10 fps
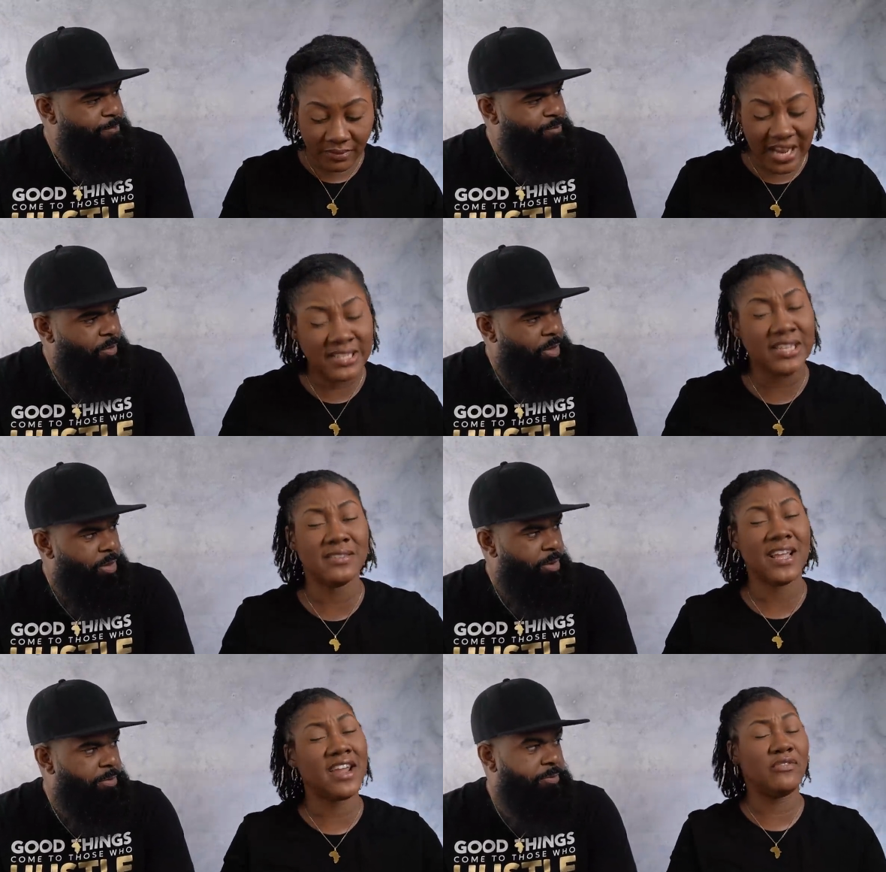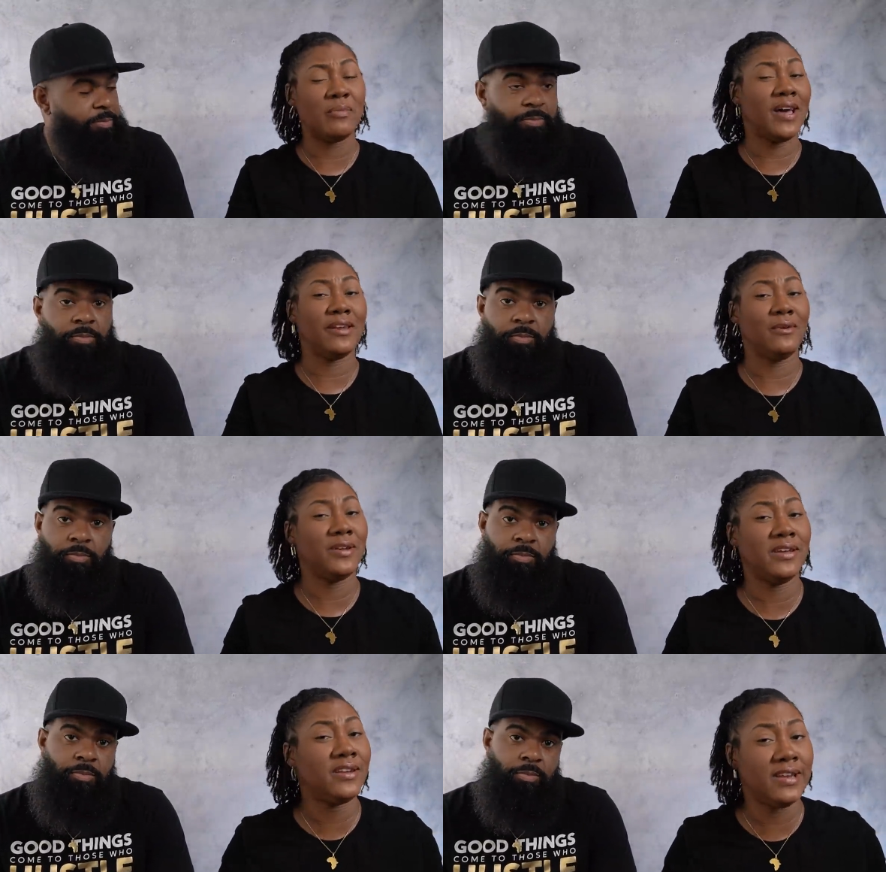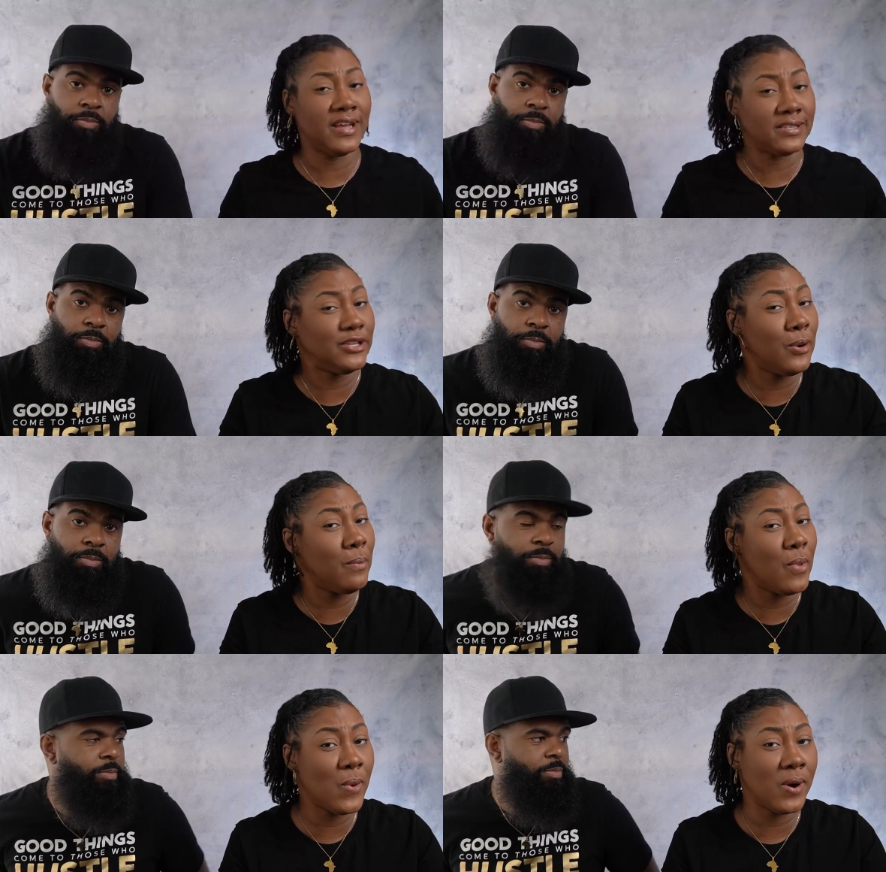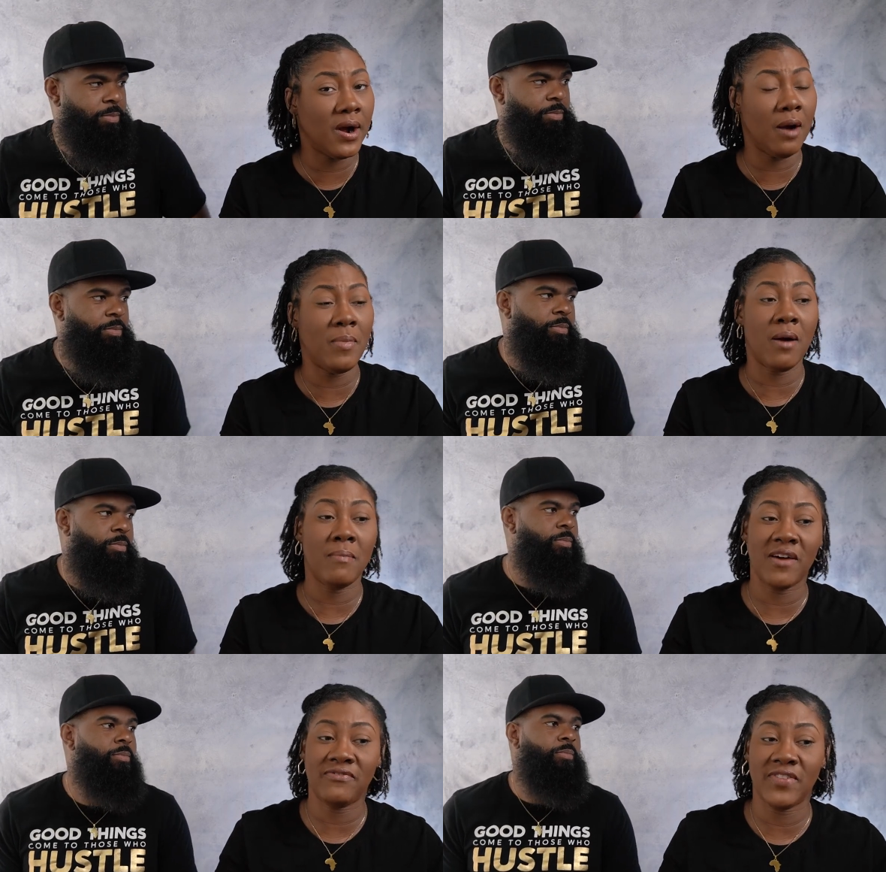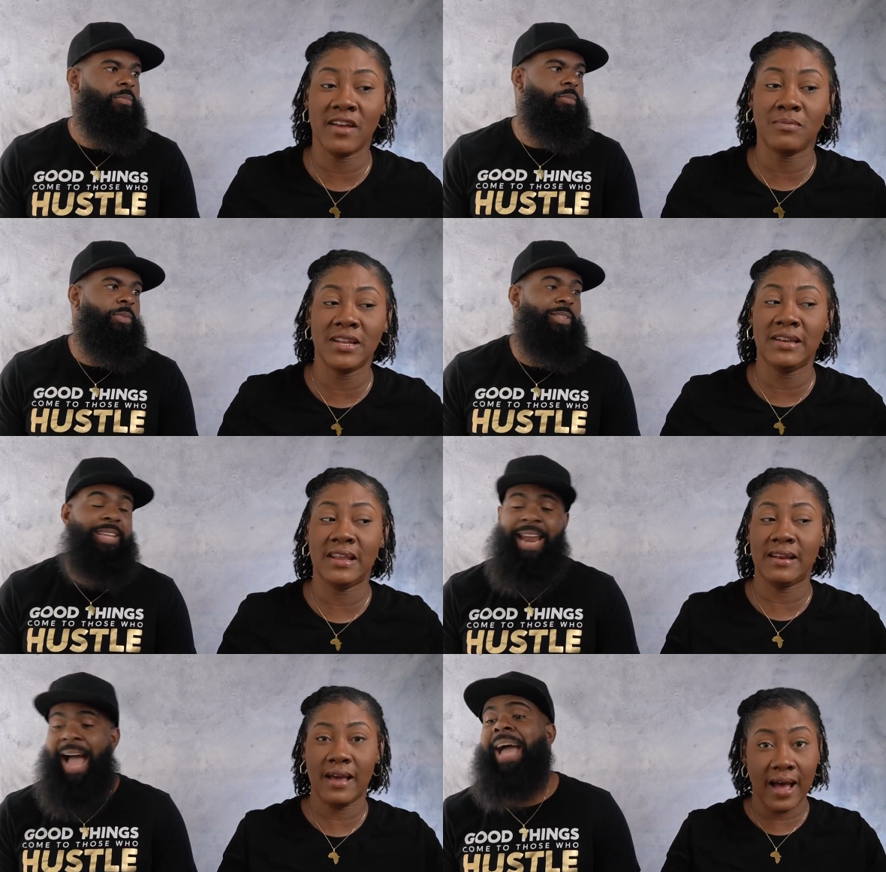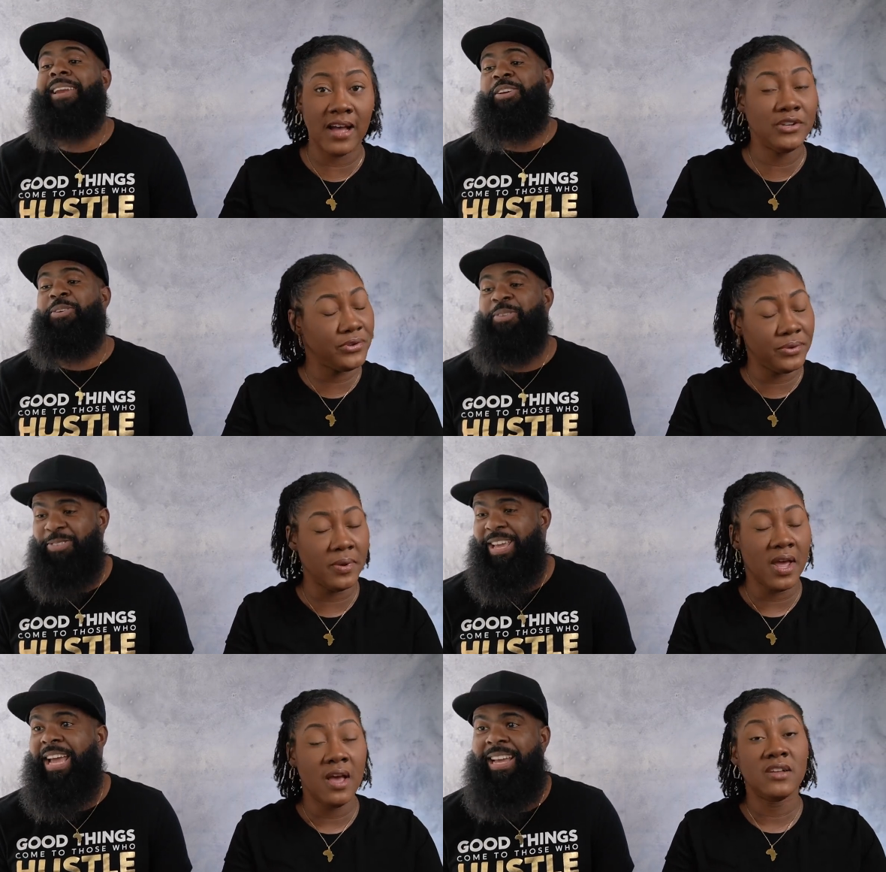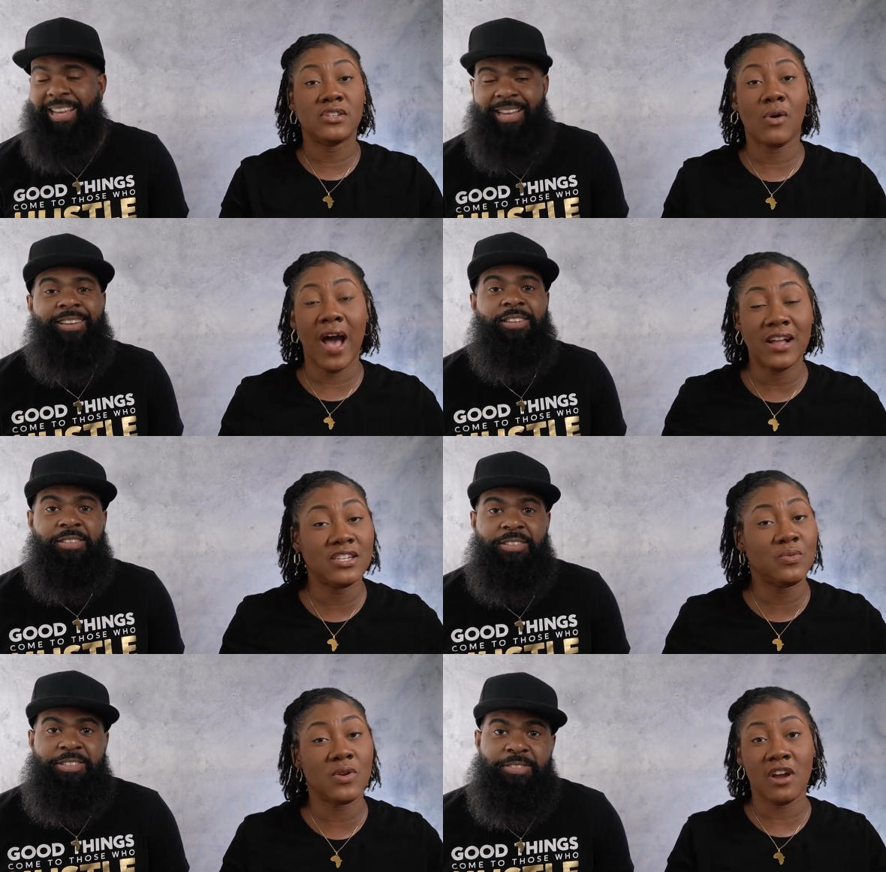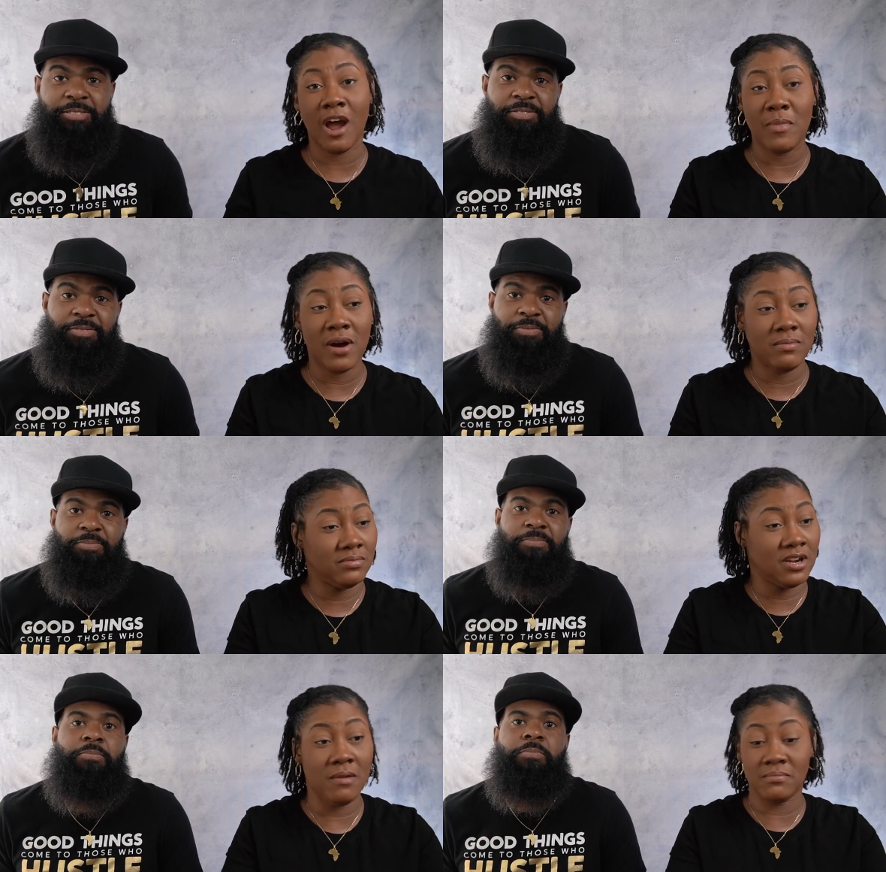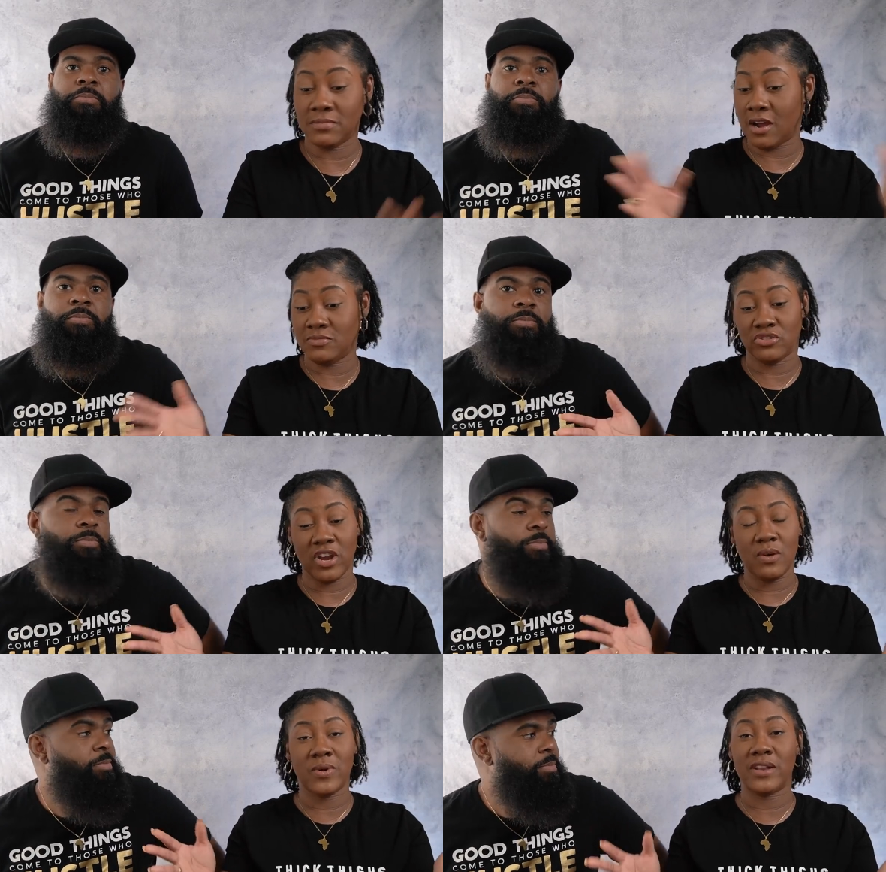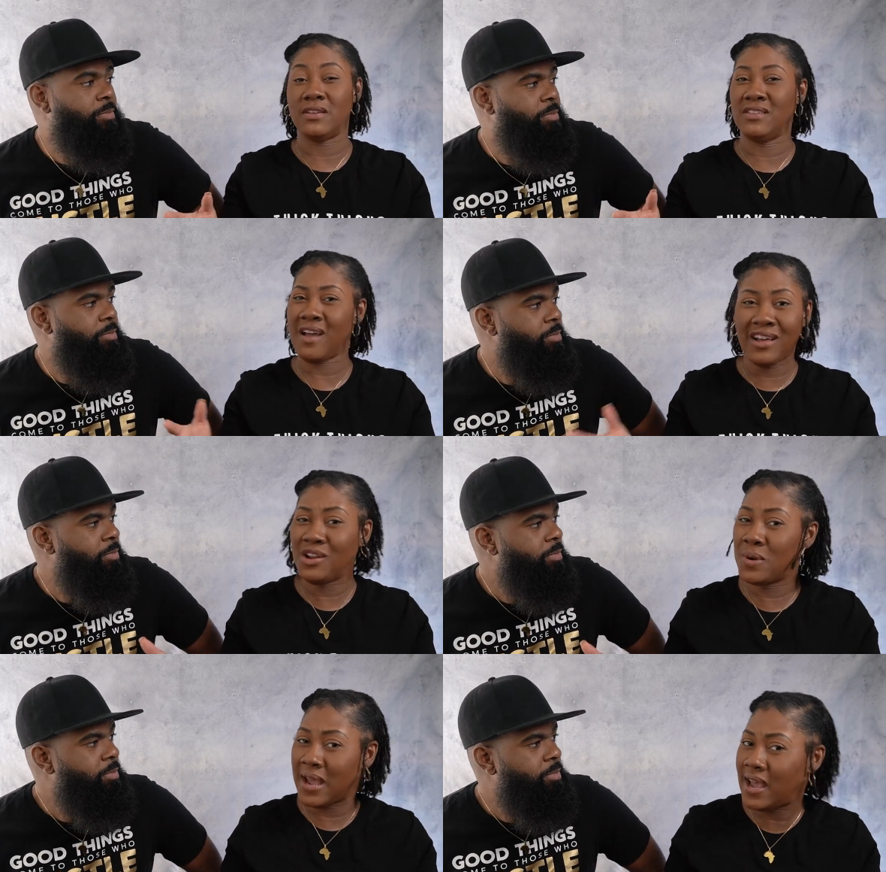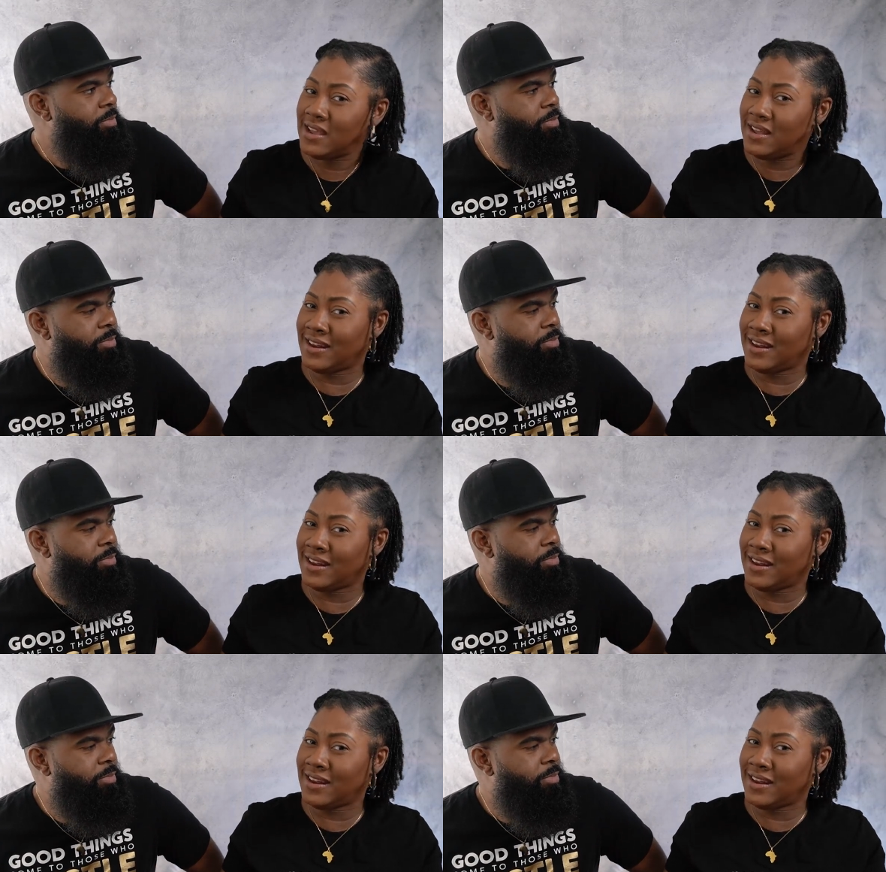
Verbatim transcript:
Speaker 1: it seems like everybody on the internet's know more about my family than I, I, do. do. Yeah. So I just want to come up, come, come straight with it. Y'all okay?